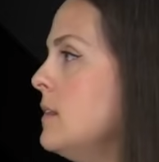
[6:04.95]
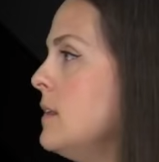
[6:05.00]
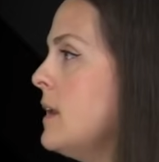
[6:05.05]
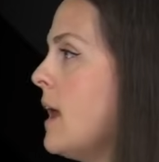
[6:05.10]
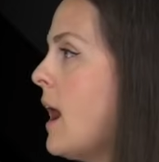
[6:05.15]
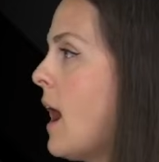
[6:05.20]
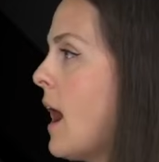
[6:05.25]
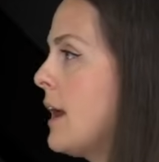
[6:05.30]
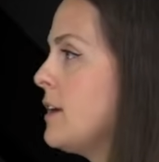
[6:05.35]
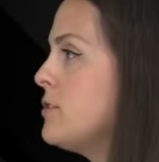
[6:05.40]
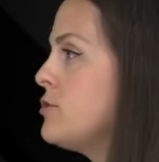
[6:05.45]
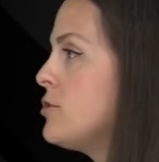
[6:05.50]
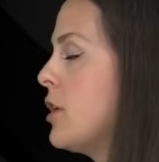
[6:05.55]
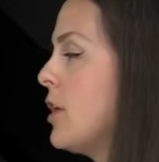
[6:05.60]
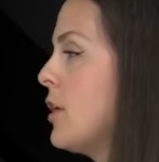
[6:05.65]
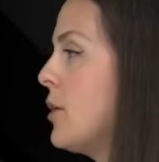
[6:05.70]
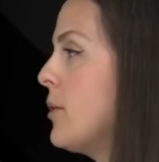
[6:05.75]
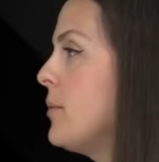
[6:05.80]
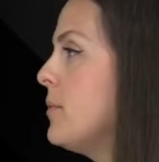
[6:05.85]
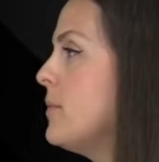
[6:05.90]
Then
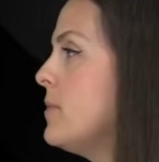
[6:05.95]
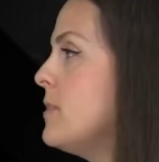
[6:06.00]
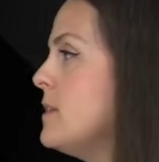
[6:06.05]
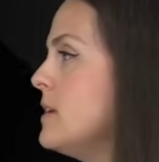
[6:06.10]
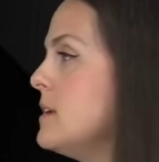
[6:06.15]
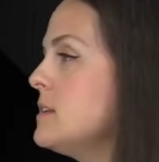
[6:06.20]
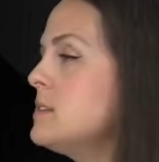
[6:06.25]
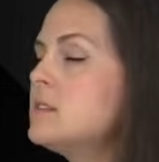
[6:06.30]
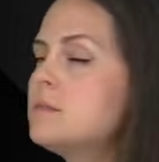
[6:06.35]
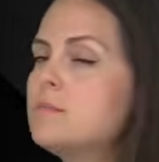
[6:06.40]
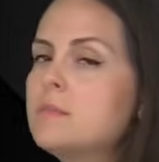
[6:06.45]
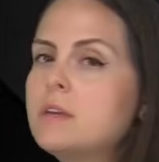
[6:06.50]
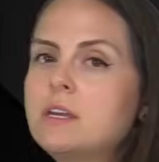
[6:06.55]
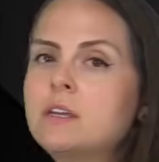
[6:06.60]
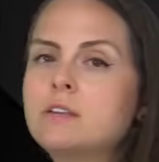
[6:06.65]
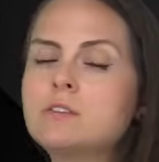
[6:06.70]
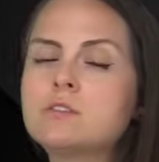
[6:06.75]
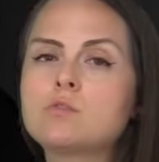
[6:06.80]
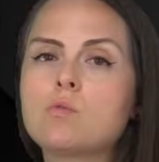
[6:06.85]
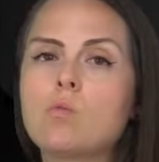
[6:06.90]
hydro. This
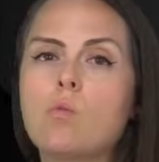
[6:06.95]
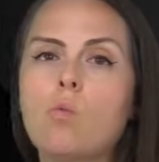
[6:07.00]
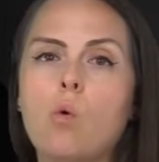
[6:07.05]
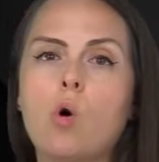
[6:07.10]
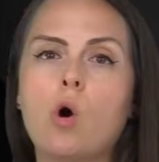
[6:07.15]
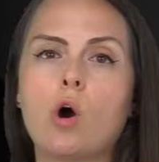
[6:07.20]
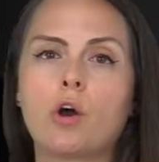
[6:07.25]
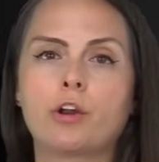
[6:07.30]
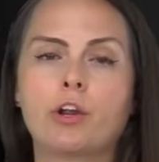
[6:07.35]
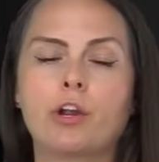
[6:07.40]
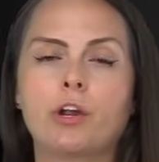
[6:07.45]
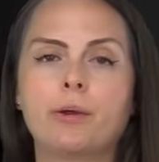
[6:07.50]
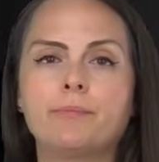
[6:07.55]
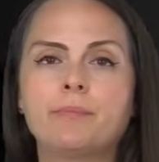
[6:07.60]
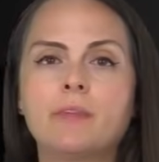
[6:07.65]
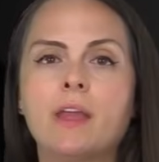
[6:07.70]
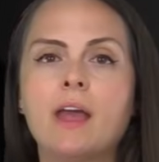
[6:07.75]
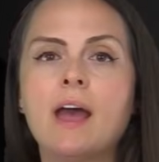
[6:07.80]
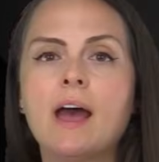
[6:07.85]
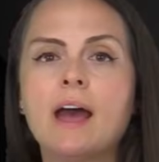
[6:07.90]
means
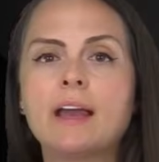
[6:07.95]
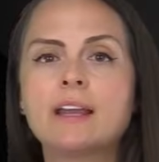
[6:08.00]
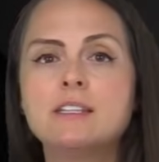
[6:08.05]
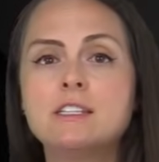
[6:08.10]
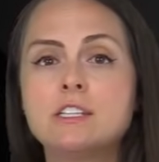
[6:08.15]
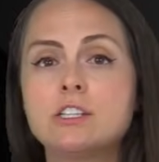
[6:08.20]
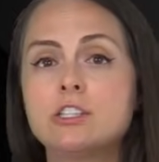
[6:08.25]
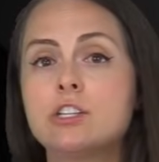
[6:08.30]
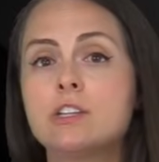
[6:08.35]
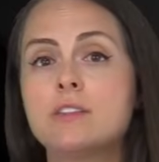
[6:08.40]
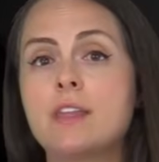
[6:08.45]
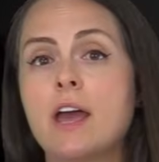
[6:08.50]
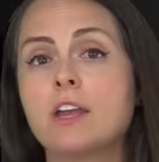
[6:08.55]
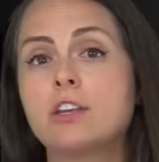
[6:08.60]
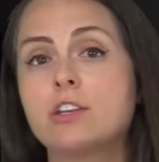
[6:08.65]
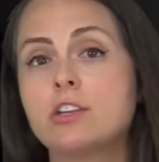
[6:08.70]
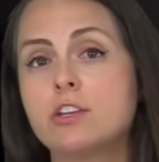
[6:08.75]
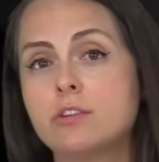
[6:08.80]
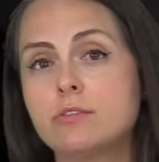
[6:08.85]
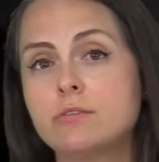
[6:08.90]
water. A condition
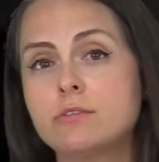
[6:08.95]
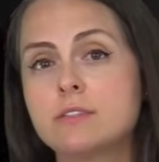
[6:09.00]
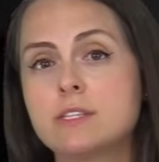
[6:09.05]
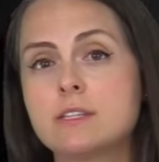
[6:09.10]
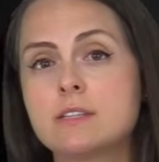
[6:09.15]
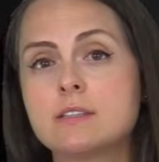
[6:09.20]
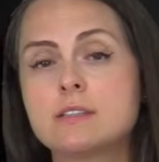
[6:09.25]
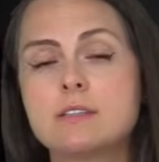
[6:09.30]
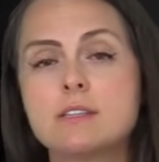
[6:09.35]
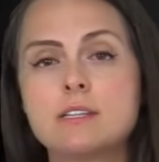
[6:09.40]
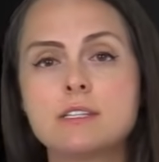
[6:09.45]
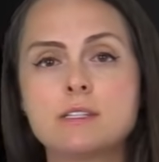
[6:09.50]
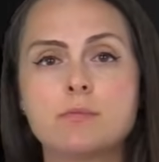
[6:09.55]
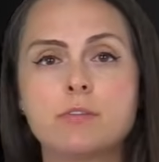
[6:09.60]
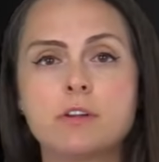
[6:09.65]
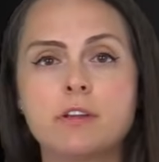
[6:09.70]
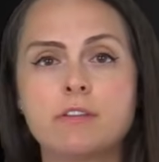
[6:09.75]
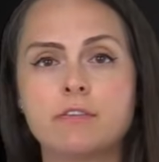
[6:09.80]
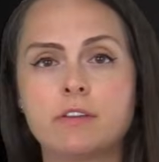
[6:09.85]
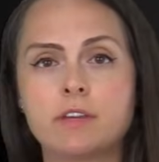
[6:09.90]
that uses this
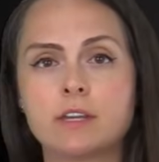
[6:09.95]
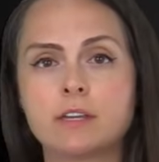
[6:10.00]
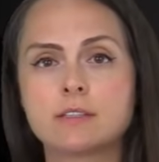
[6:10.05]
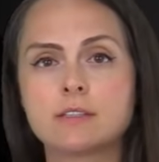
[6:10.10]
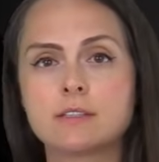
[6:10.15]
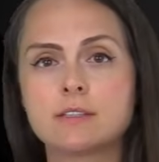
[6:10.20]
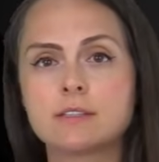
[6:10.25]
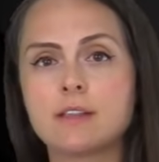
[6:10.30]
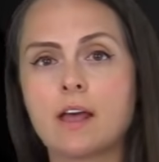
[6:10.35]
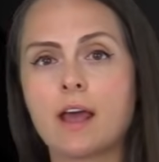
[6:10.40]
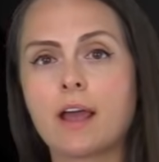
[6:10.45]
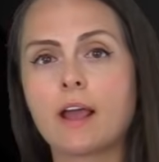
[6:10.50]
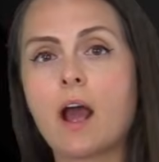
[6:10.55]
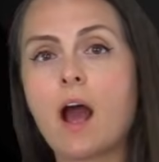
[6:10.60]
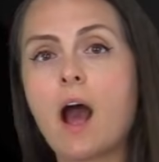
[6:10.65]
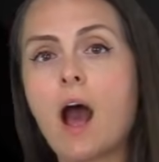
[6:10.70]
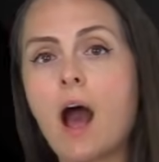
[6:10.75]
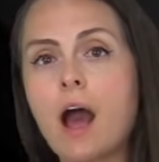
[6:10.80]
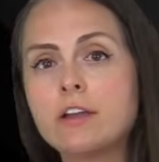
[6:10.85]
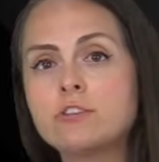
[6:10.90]
prefix is like
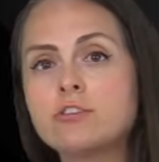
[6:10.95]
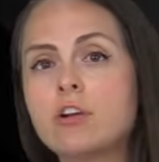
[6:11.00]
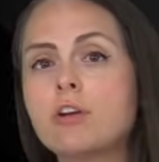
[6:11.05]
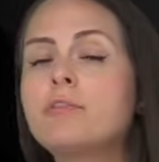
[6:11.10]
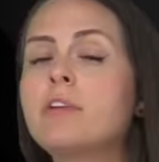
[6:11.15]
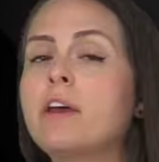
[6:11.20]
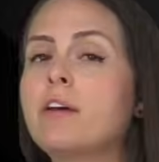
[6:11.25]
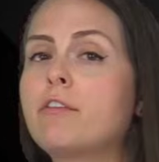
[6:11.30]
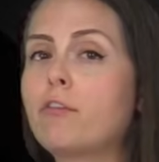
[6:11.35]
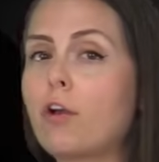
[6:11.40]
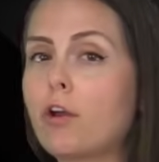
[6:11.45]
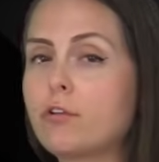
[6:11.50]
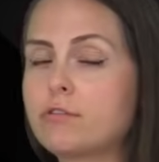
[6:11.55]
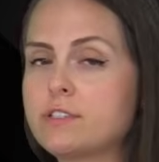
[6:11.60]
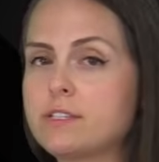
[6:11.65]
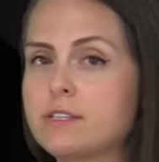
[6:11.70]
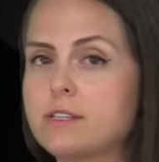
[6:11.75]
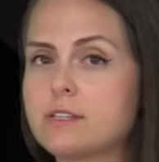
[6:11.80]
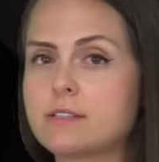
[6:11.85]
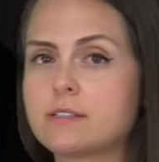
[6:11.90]

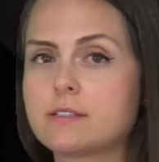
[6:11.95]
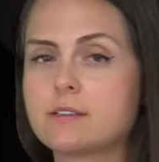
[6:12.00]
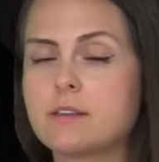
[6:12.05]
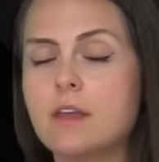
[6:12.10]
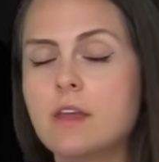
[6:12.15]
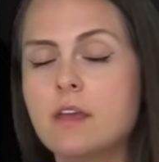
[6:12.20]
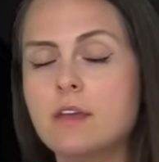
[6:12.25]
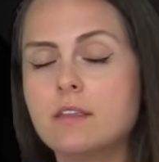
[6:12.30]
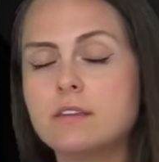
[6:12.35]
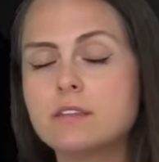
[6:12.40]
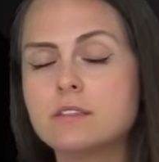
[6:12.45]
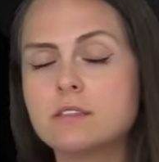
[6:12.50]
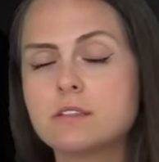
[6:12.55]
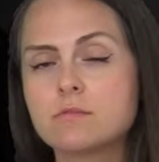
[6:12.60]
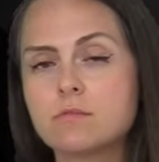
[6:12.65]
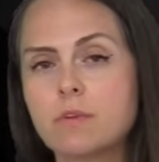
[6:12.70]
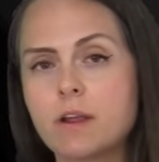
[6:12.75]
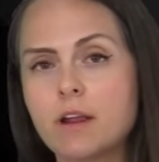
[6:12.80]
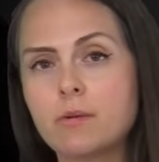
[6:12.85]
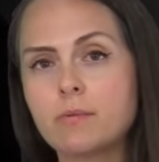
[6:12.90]
hydronephrosis. This
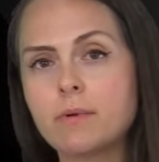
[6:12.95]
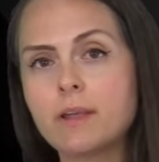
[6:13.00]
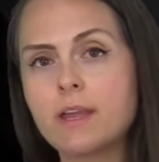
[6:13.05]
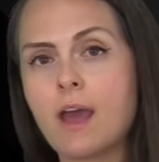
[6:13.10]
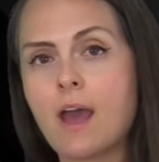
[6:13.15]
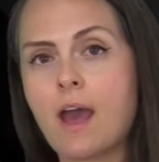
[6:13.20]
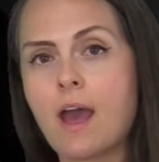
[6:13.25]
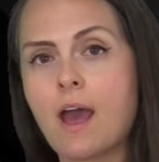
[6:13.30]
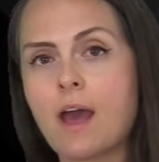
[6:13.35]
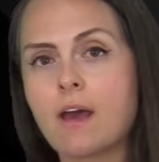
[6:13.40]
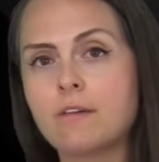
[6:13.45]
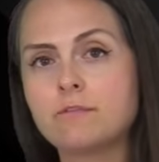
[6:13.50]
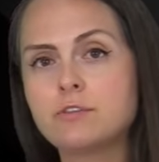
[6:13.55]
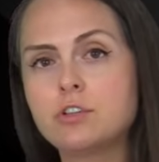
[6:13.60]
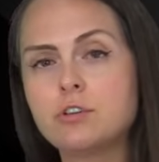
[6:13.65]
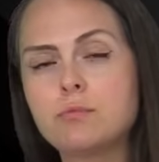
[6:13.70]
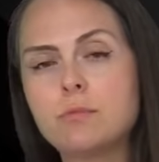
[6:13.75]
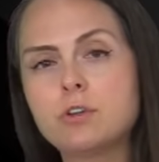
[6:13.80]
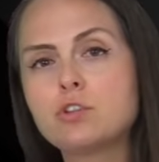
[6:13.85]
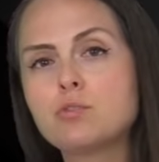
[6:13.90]
is where we have
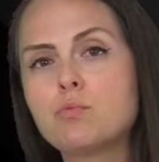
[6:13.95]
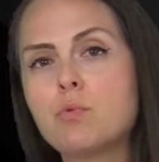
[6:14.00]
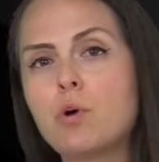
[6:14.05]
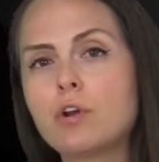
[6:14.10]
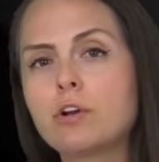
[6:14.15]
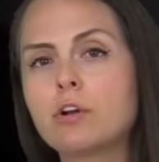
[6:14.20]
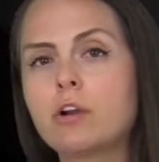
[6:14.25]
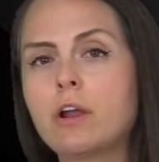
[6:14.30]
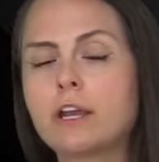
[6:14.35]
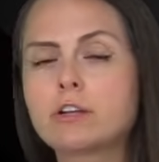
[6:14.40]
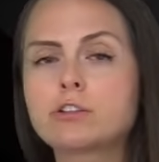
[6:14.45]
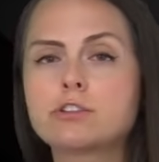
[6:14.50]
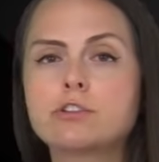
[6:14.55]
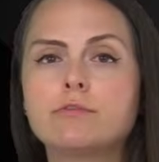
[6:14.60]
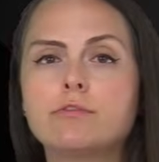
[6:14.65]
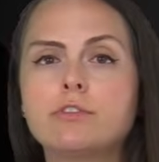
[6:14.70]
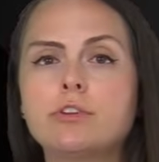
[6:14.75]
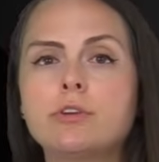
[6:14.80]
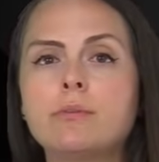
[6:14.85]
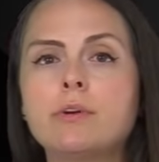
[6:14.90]
too much water or
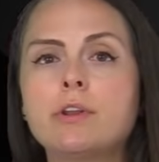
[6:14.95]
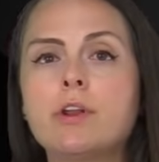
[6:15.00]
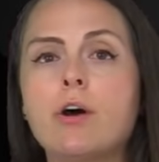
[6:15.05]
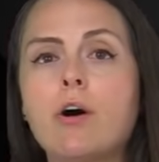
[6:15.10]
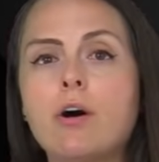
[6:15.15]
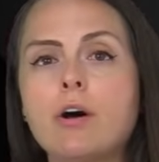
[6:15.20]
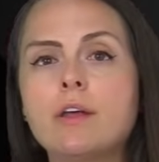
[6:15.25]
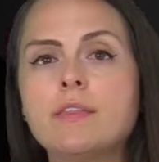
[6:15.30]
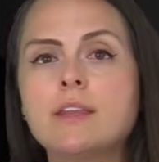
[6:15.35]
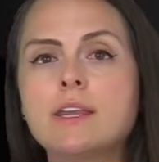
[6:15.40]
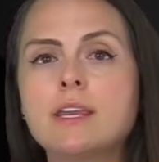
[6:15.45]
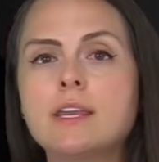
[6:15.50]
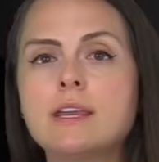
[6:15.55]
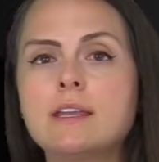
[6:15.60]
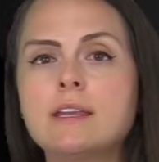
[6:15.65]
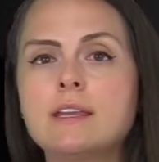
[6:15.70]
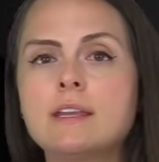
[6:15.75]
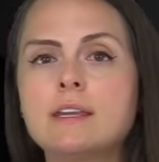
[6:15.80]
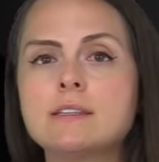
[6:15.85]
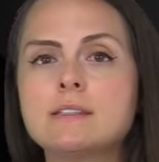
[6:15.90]
extra fluid on the
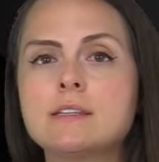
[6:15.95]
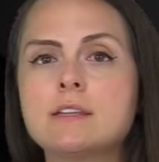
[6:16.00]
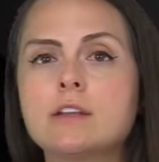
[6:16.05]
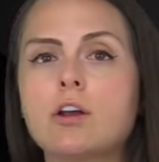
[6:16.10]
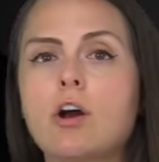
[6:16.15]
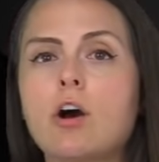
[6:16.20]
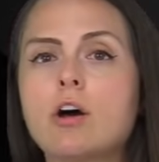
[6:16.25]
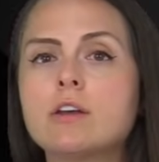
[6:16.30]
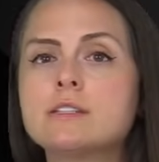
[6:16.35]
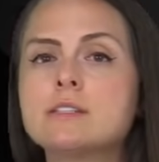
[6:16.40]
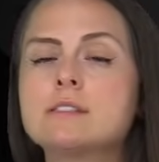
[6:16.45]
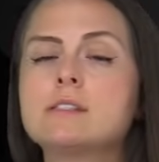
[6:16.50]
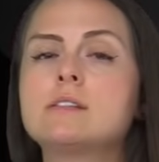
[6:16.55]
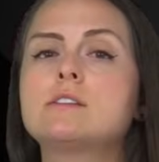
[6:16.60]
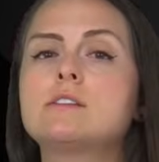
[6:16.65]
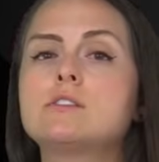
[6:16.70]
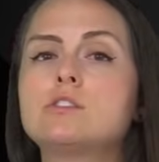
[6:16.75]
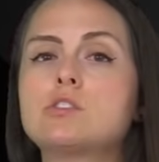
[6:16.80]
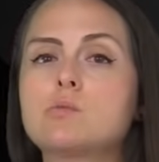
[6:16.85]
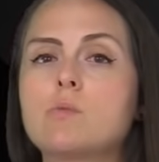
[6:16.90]
kidneys and it causes
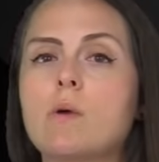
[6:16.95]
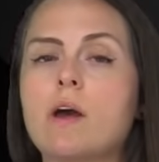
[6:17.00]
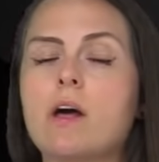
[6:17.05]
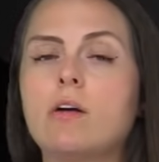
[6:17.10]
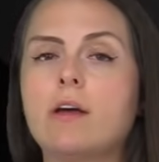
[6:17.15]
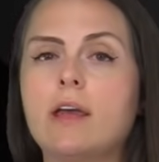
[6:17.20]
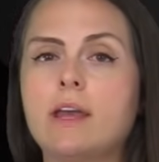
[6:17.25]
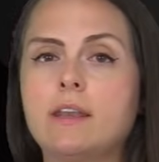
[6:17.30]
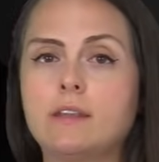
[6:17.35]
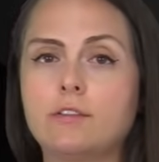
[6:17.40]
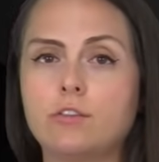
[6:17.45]
it to swell and